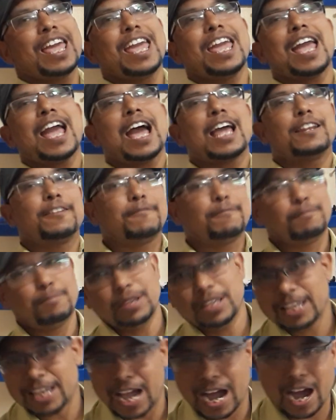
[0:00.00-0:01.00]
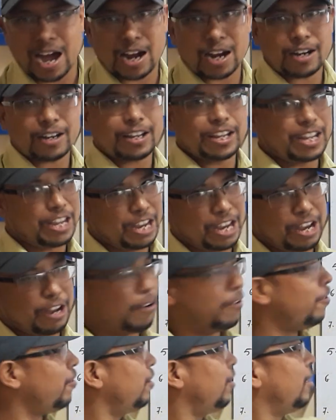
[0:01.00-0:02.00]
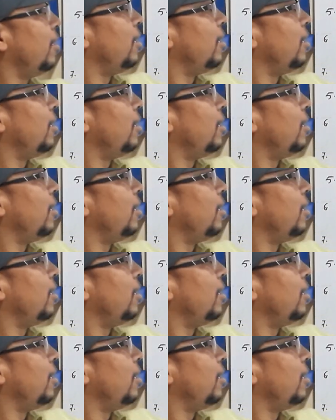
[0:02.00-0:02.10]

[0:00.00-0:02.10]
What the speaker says: A and B are here.